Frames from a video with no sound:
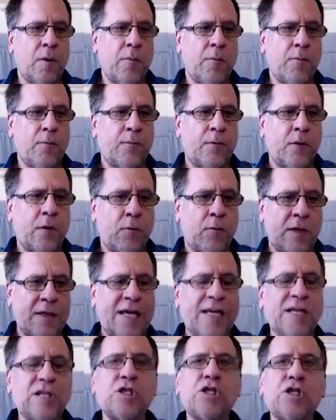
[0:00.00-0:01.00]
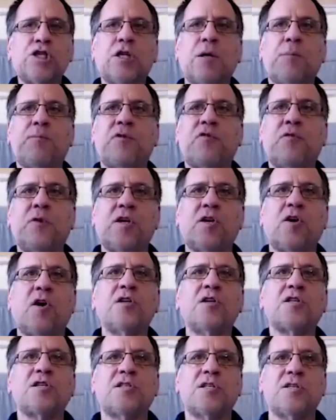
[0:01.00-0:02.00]
a, a, relationship between
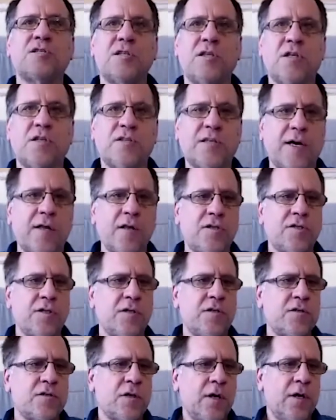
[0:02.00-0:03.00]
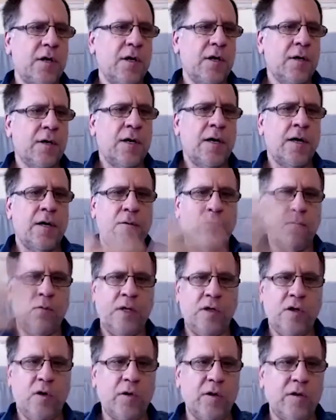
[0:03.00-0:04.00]
consciousness and intelligence. And
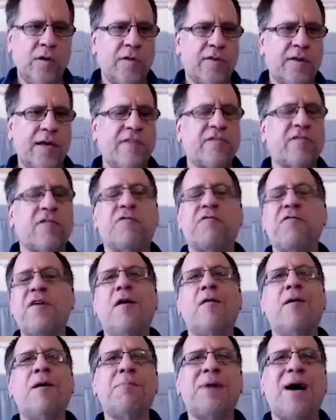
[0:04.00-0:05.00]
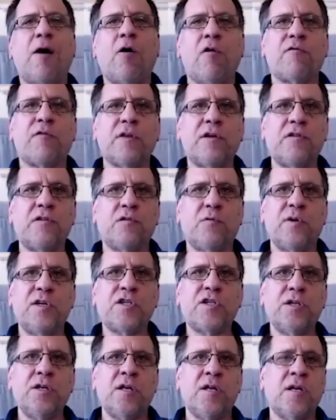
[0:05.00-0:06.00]
we noted that that's a very powerful
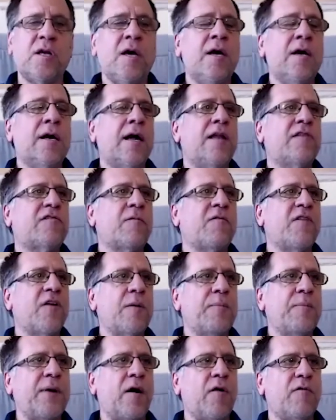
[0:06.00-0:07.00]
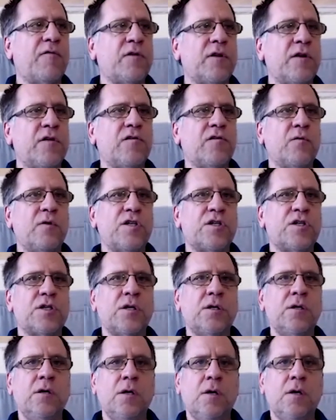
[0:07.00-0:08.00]
intuition, and it's a very powerful
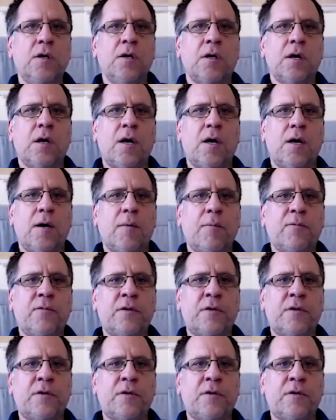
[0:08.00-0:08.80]
intuition um,